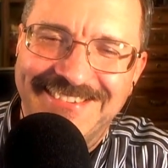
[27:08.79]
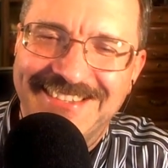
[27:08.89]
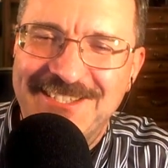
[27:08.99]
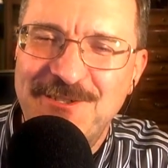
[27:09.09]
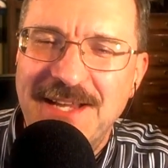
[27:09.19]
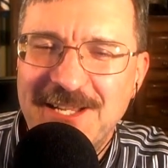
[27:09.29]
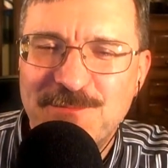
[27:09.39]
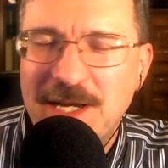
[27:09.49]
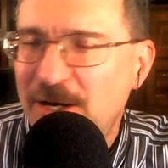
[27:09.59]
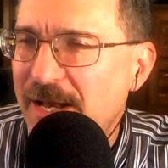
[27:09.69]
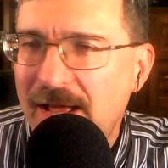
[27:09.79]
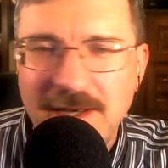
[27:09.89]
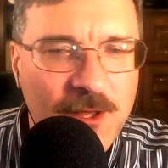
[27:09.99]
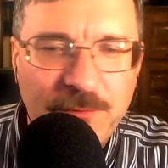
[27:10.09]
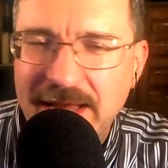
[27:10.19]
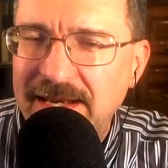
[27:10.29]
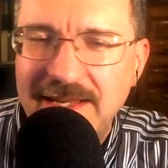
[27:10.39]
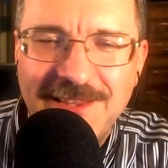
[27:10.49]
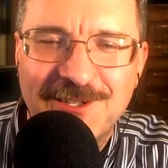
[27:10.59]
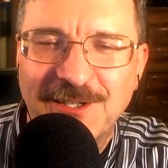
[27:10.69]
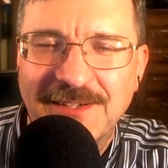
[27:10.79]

that you guys may have not known that either.